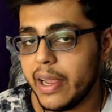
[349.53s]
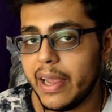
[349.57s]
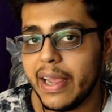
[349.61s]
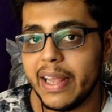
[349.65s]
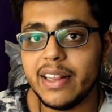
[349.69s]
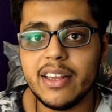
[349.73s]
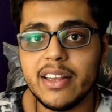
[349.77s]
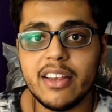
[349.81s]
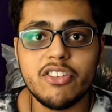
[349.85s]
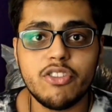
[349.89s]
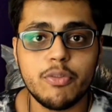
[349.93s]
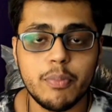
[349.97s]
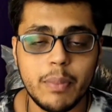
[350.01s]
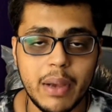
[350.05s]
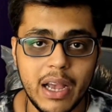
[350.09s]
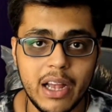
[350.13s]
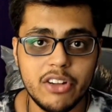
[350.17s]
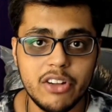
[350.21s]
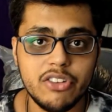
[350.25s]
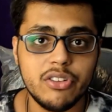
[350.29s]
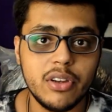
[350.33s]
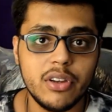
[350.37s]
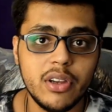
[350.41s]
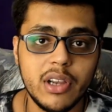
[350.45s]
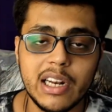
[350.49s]
In this
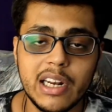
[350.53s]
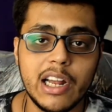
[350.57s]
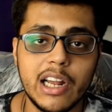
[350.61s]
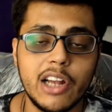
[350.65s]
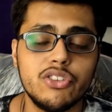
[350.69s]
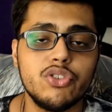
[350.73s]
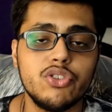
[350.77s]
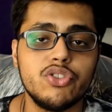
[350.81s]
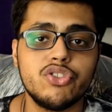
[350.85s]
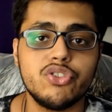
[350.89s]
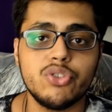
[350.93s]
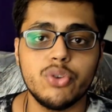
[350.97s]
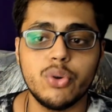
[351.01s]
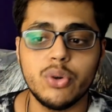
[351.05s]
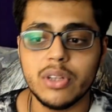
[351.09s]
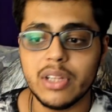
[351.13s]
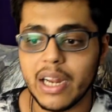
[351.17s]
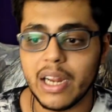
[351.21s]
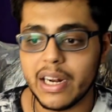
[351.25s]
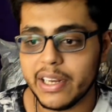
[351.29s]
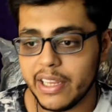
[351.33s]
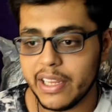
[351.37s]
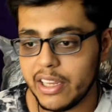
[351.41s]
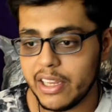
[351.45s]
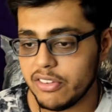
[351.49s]
match, Garnacho showed
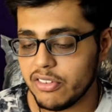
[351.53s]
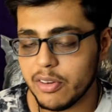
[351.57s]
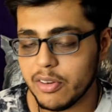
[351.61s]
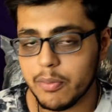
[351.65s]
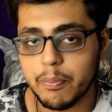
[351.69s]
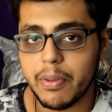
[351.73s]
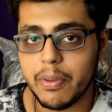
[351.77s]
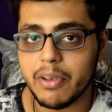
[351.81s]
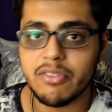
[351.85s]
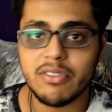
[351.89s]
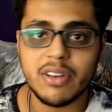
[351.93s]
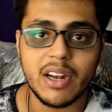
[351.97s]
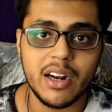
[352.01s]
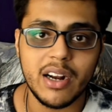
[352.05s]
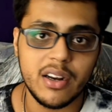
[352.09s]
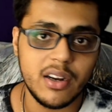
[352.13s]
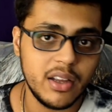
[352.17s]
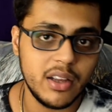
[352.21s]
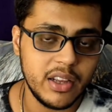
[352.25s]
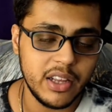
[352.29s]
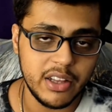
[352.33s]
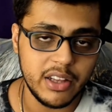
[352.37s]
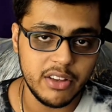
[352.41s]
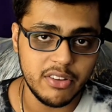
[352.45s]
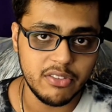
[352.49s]
that he isn't best at
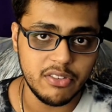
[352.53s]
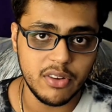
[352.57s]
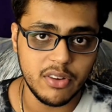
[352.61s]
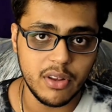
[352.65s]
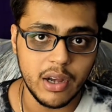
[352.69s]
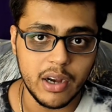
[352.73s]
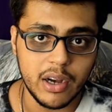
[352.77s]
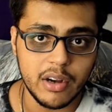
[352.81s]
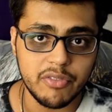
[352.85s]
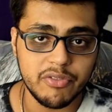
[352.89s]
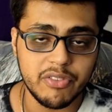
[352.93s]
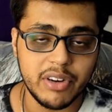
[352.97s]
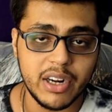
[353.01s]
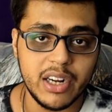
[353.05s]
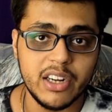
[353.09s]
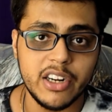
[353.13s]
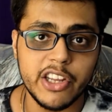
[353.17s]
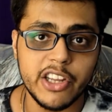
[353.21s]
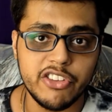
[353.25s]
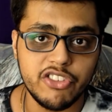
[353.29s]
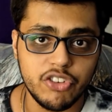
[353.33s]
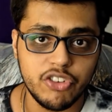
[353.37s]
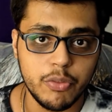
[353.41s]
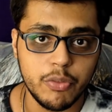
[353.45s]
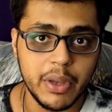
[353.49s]
his final
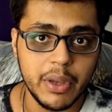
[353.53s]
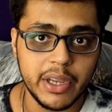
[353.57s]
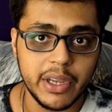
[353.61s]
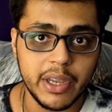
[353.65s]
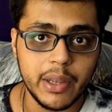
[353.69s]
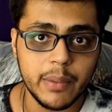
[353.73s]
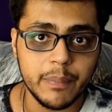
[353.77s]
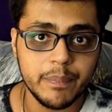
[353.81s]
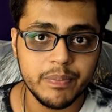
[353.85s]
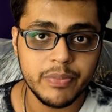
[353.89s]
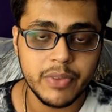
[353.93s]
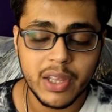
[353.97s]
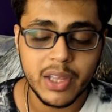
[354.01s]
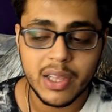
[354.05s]
decision making.